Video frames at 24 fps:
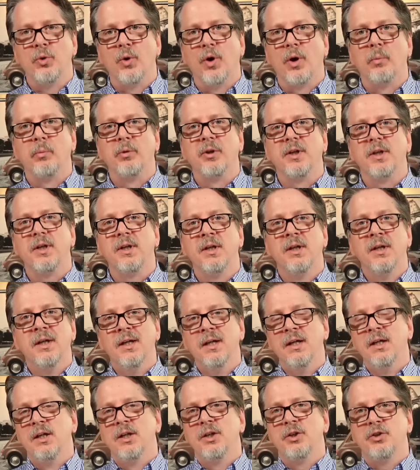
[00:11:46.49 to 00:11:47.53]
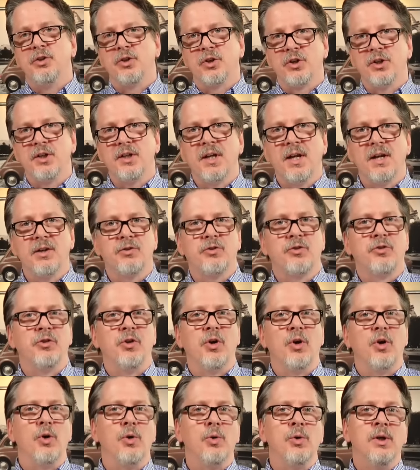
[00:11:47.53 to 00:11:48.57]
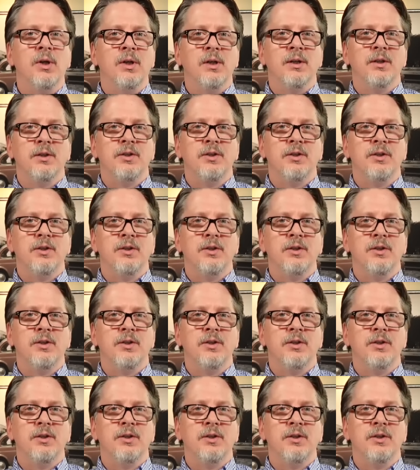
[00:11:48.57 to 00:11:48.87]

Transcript: normally, you're going to get snow.